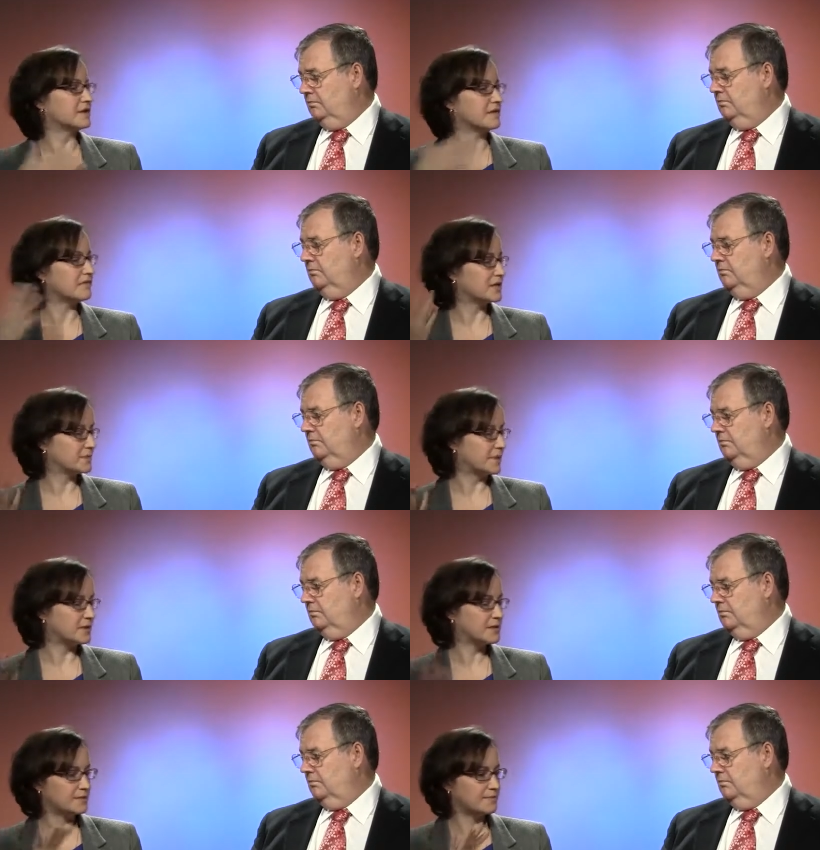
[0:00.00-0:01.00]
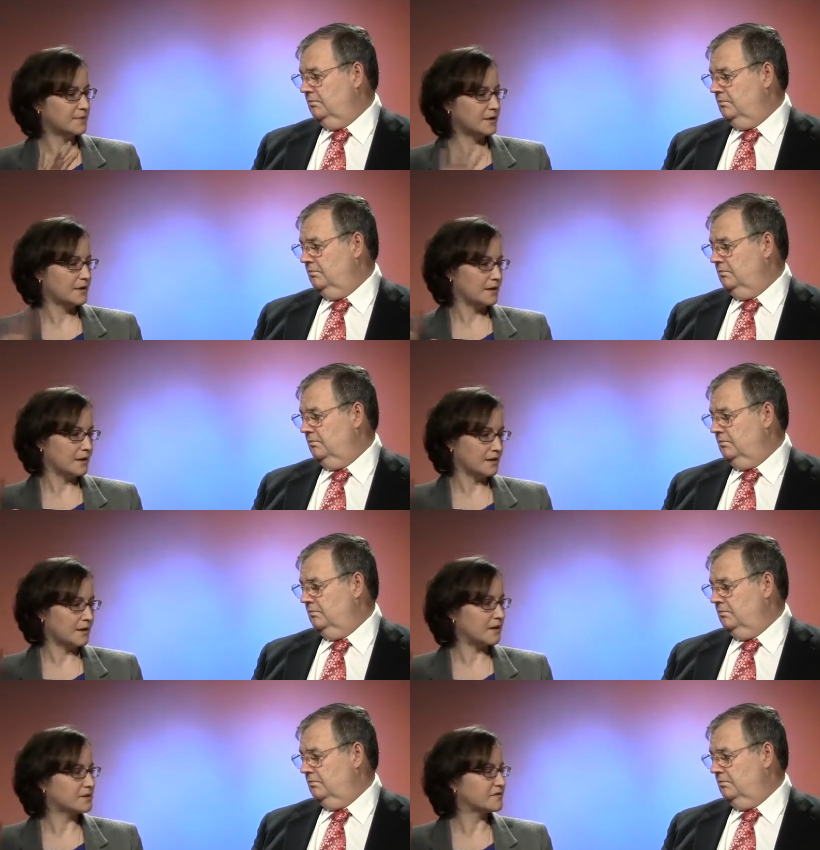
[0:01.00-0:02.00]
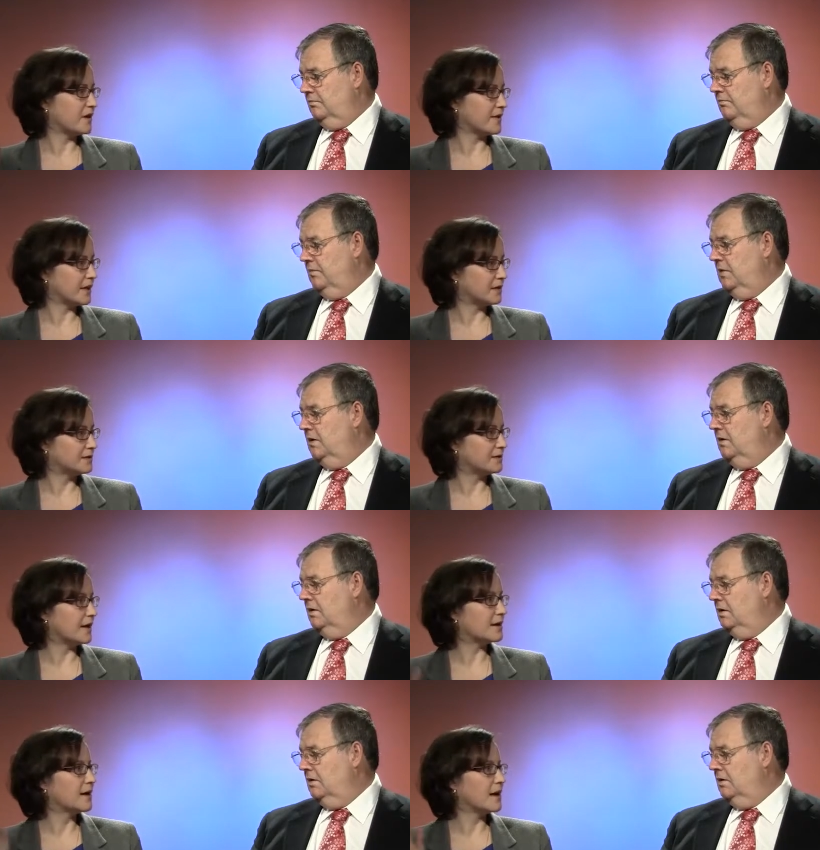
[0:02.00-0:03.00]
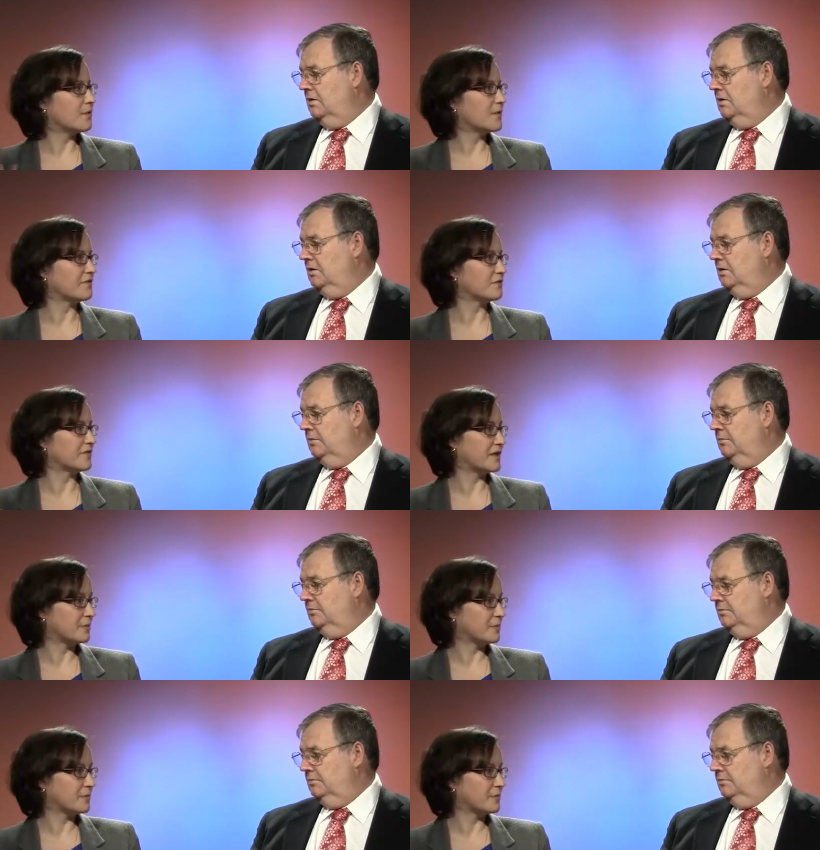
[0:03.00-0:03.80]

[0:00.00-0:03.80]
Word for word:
Speaker 1: and investments. Okay, that's fine, they can do that. However, if they